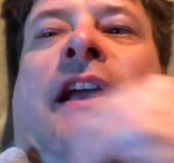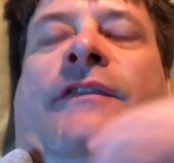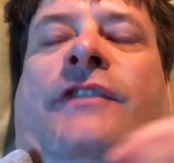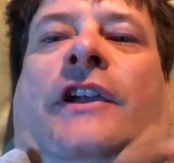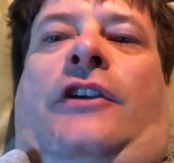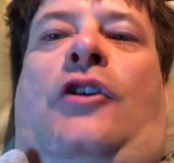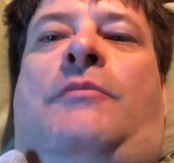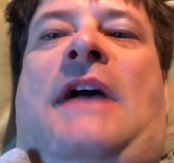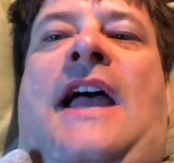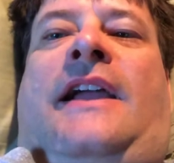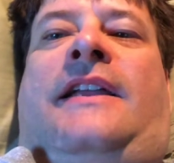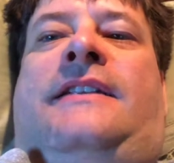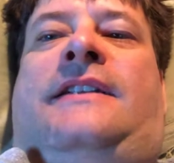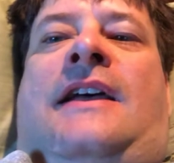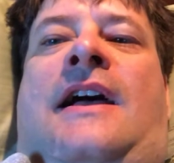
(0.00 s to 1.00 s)
have to go back
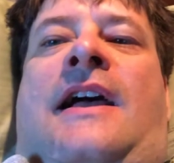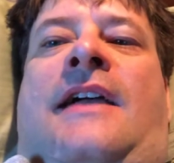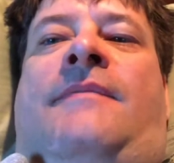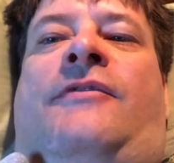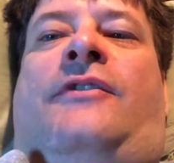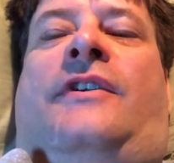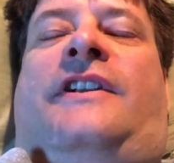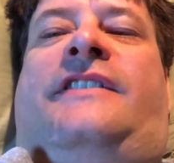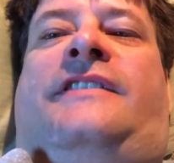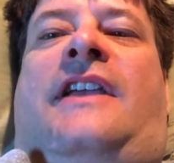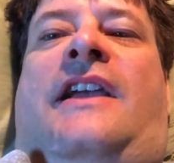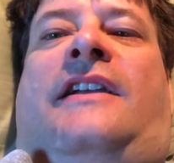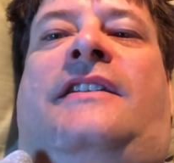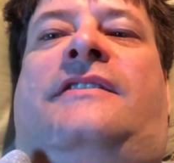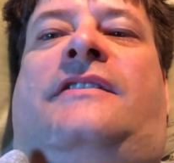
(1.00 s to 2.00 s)
in time 30
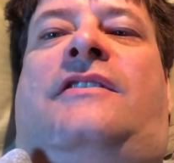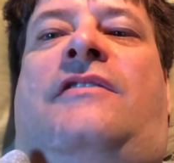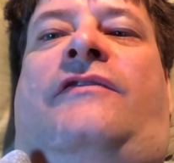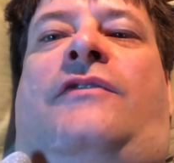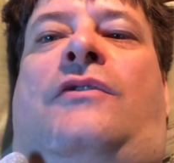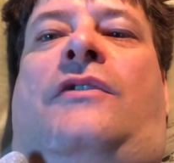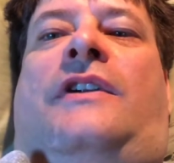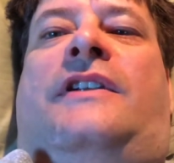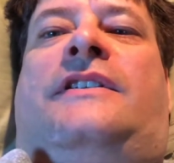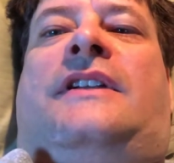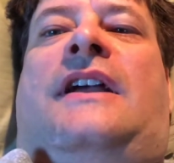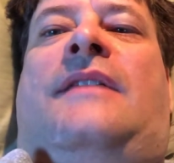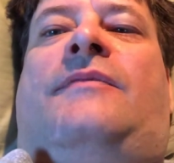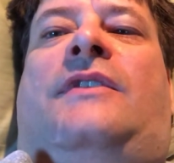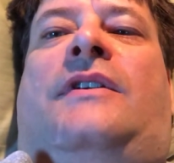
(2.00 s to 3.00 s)
seconds, go forward in
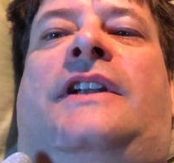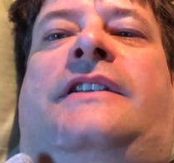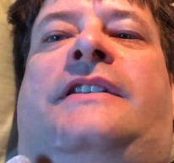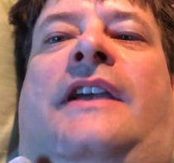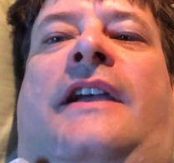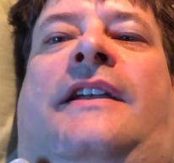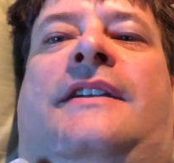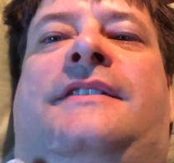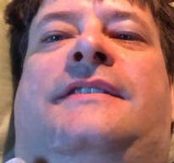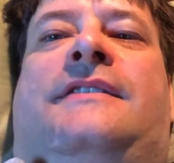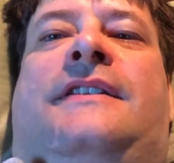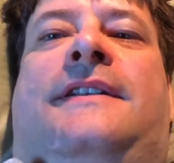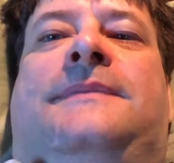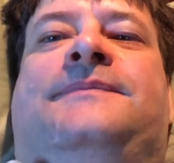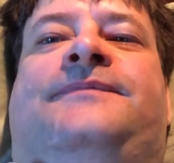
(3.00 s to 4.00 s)
time 30 seconds,
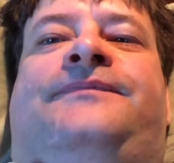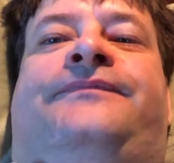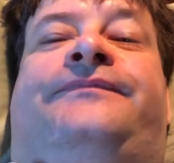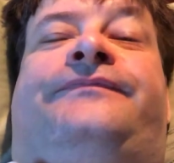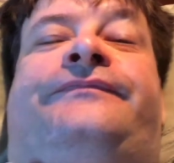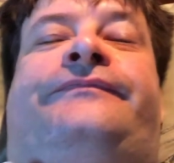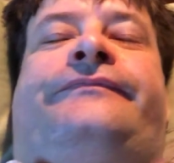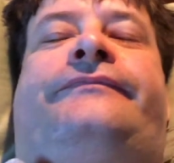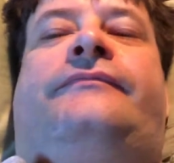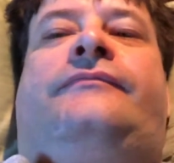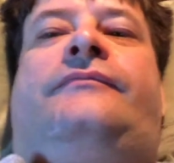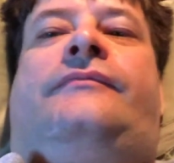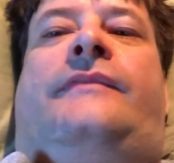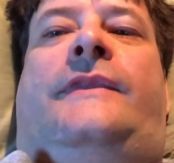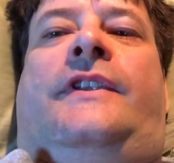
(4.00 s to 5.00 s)
and
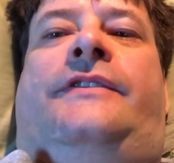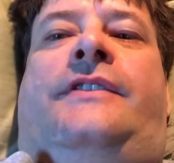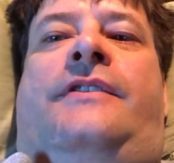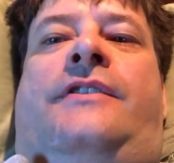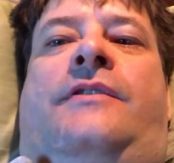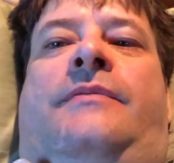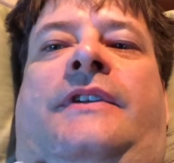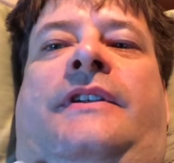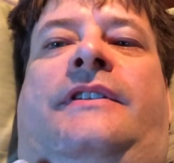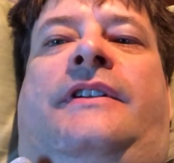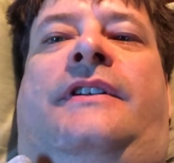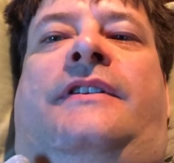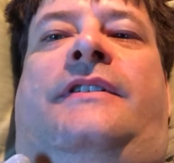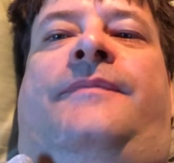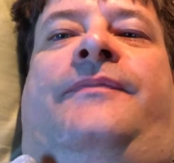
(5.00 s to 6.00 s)
so no big
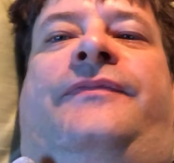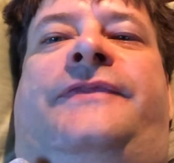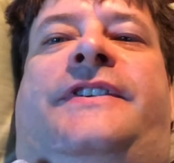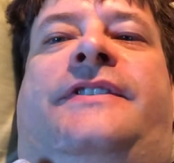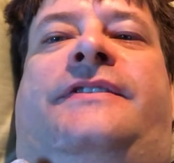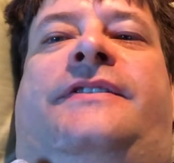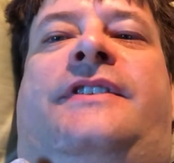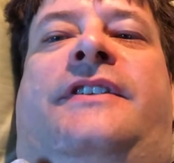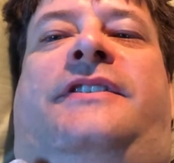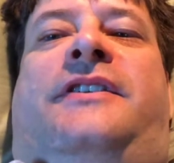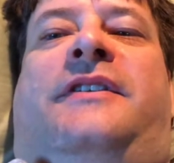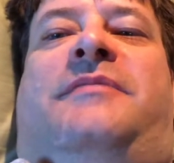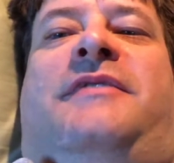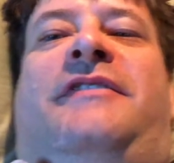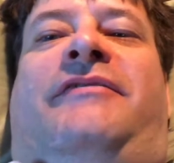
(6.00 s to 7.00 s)
deal. Just it
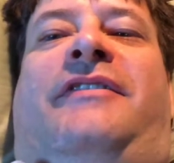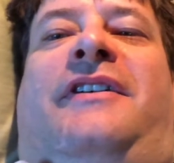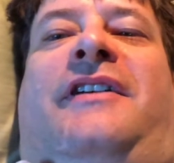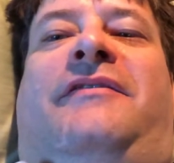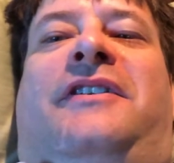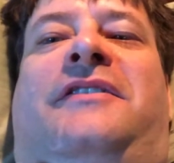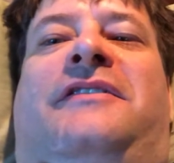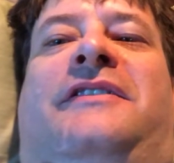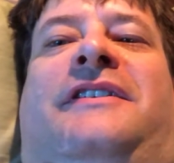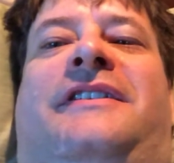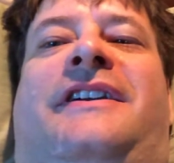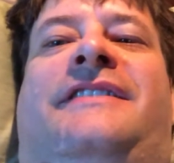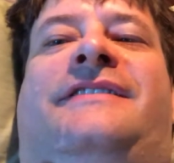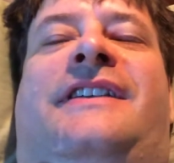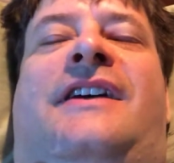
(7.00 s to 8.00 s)
took me forever to
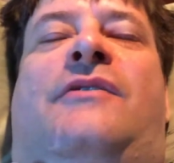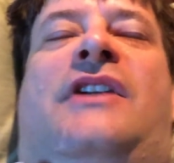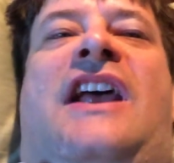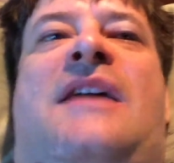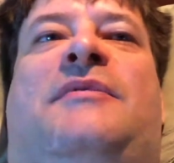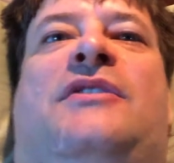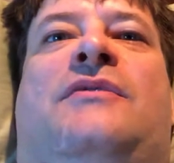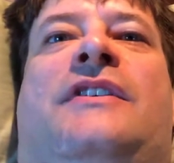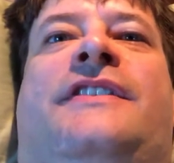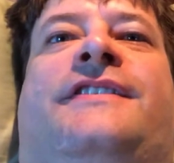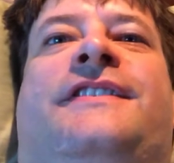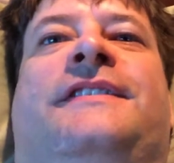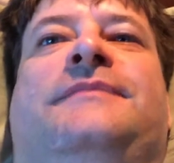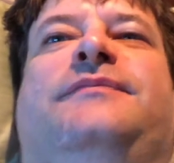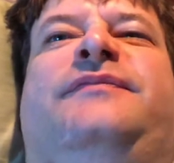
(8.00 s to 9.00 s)
realize that. What happened
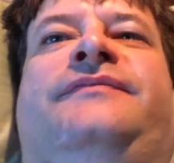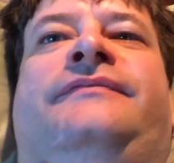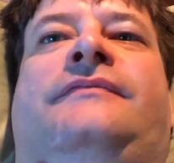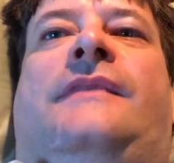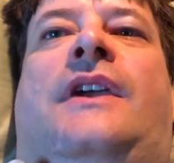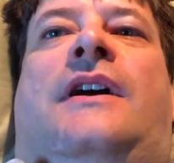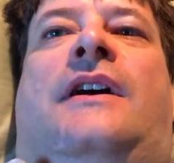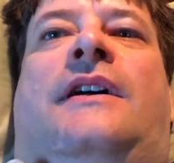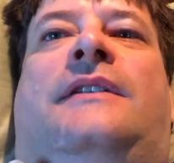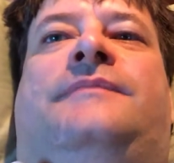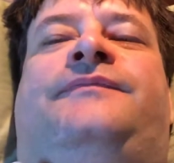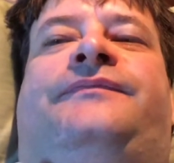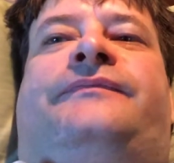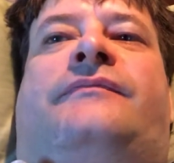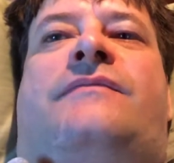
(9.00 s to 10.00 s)
was,
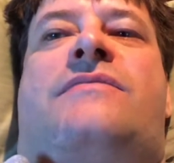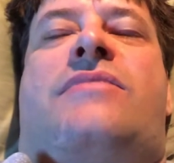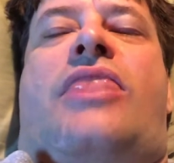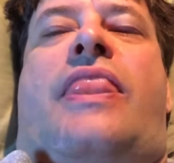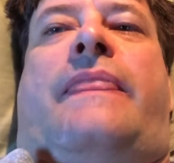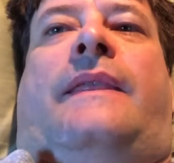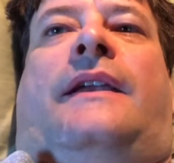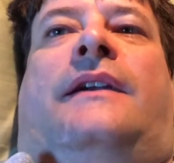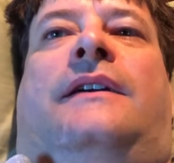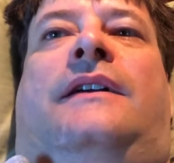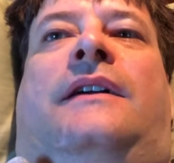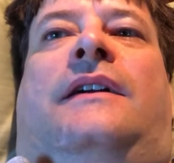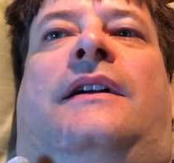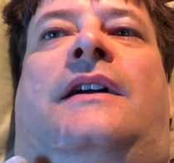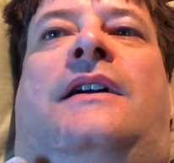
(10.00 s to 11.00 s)
um,
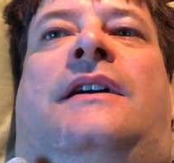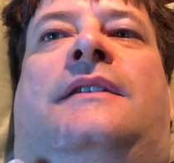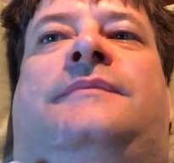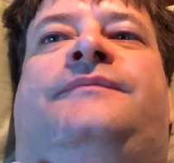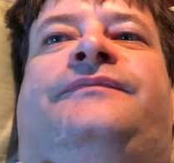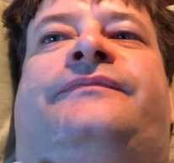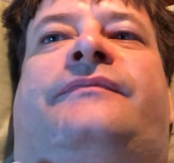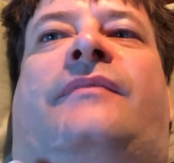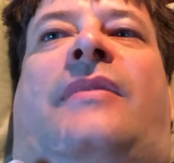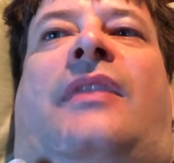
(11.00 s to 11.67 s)
um,